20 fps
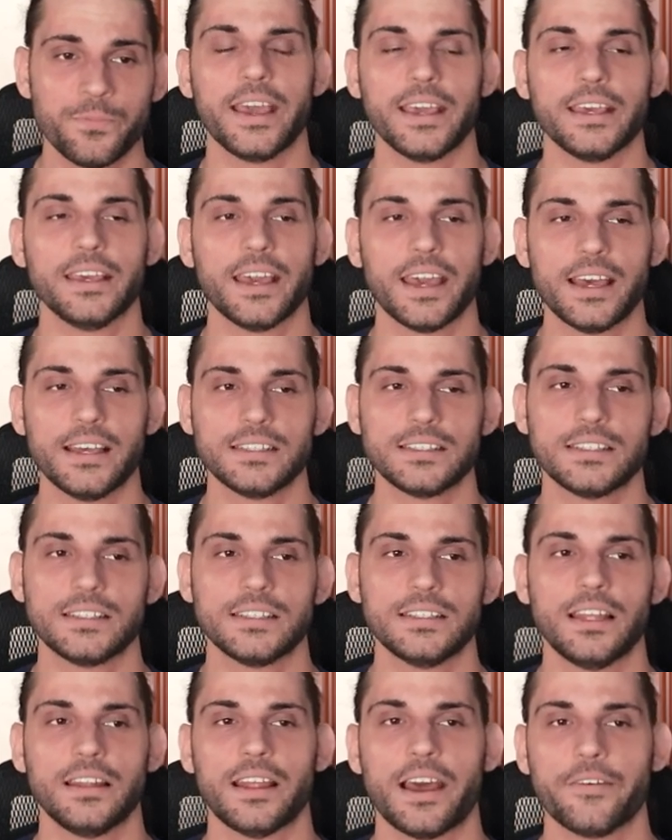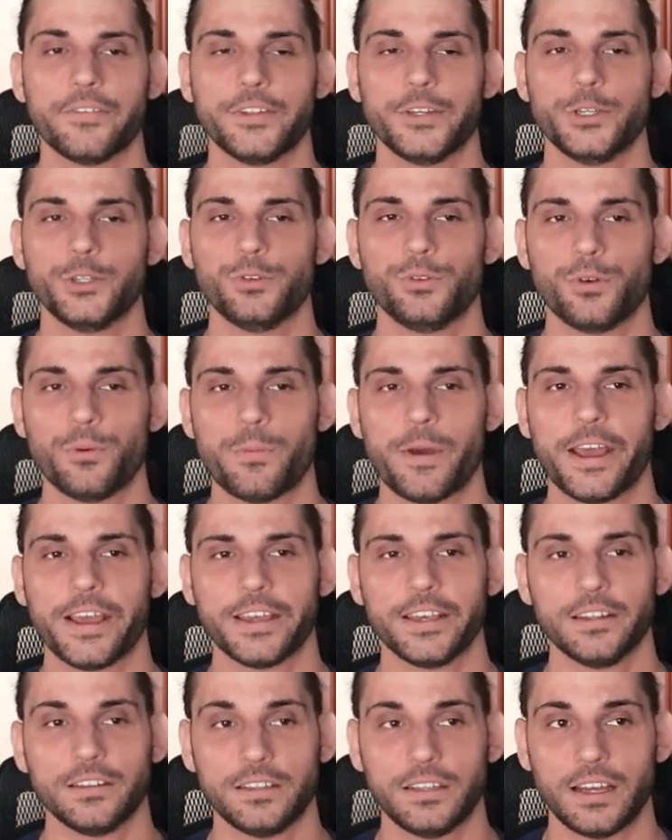I guess that after Drew
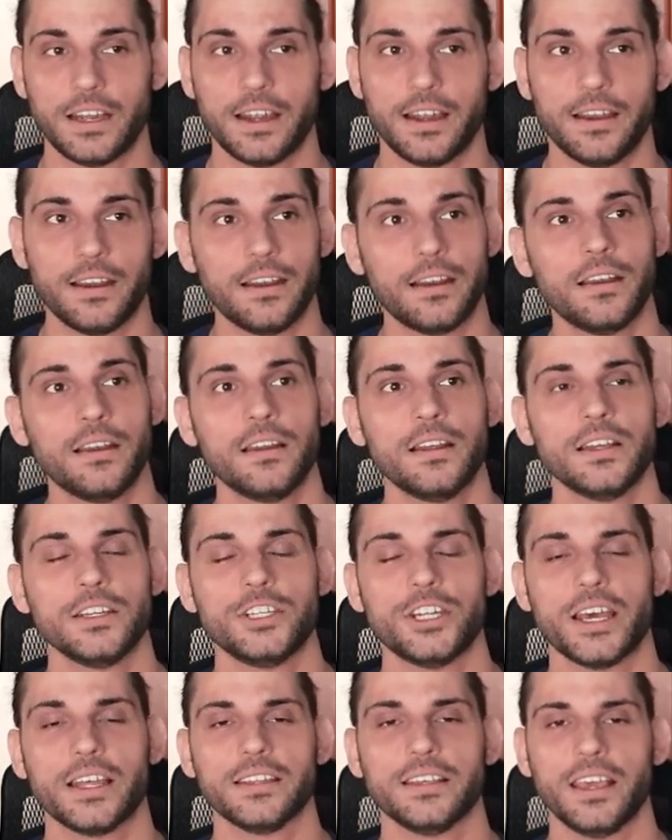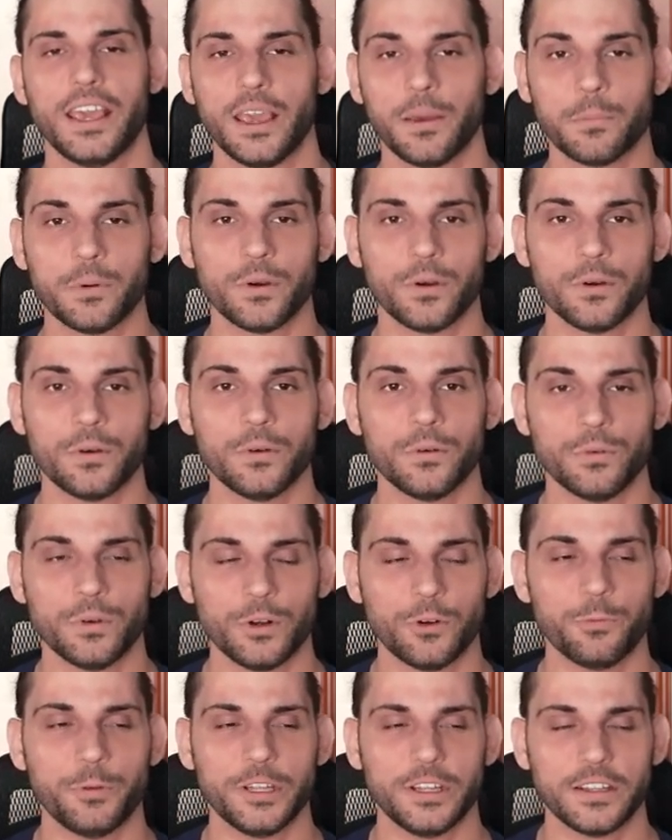McIntyre, Chad Gable
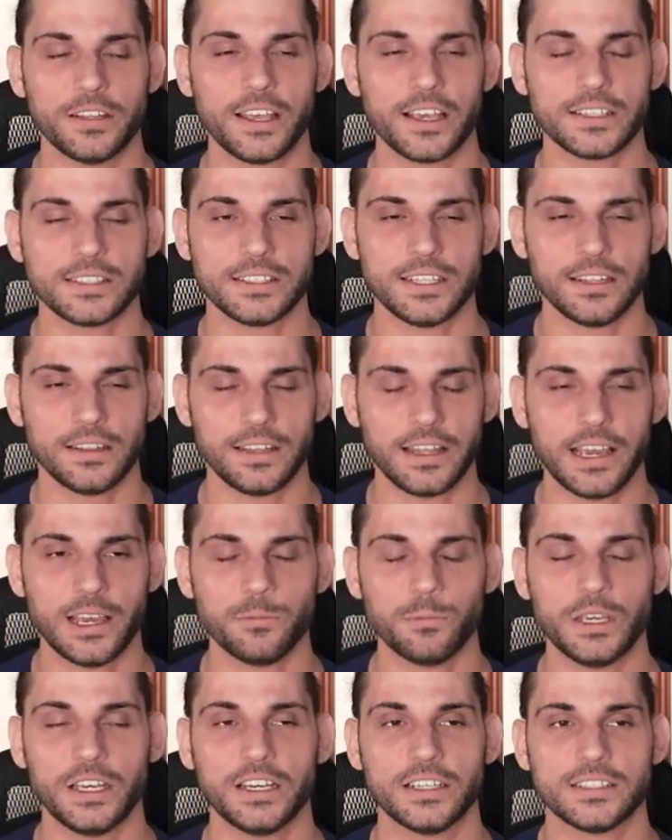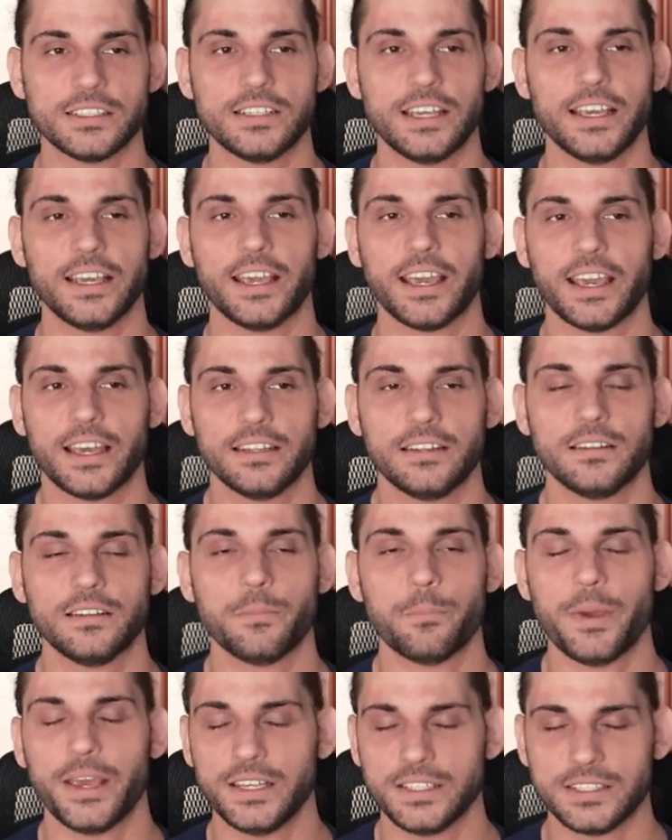will be the next in line because they had an
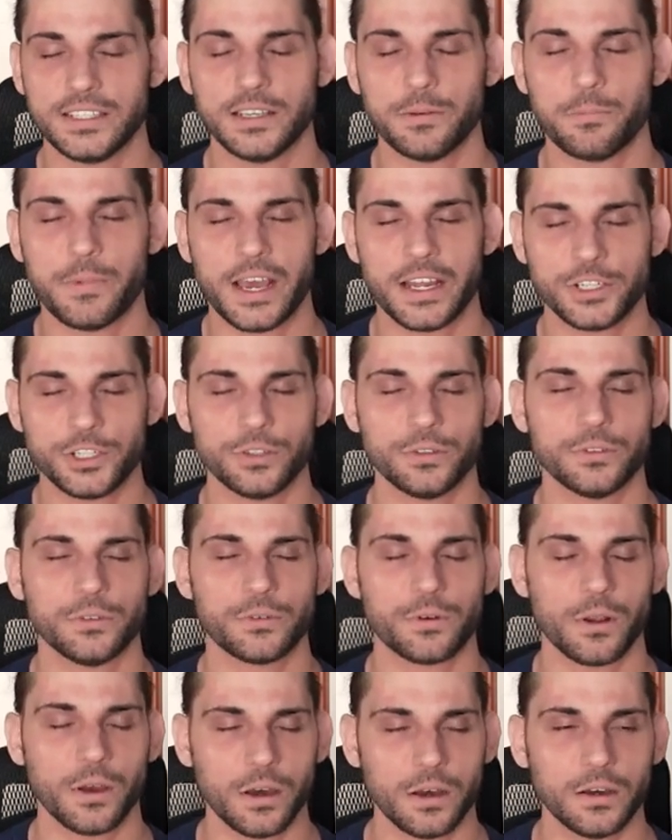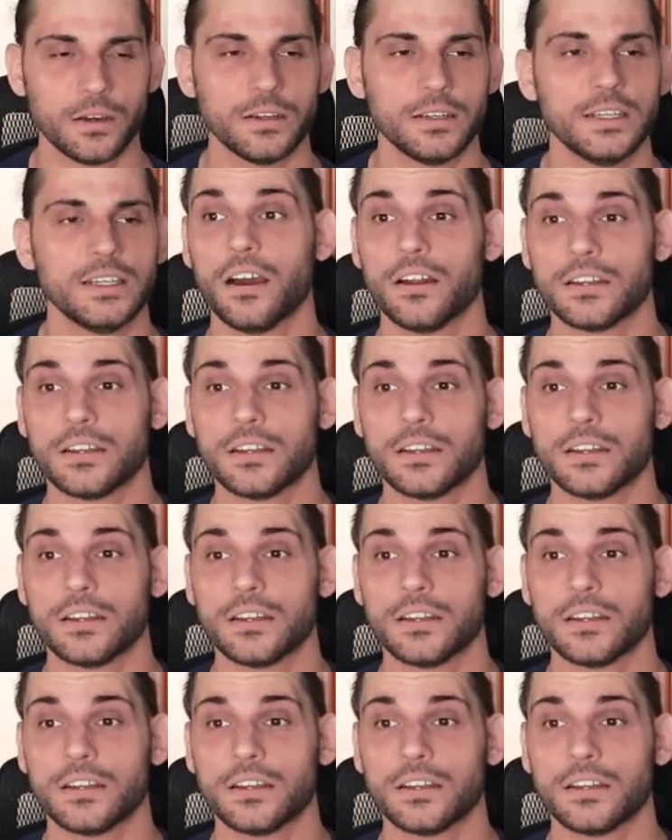amazing match on Raw.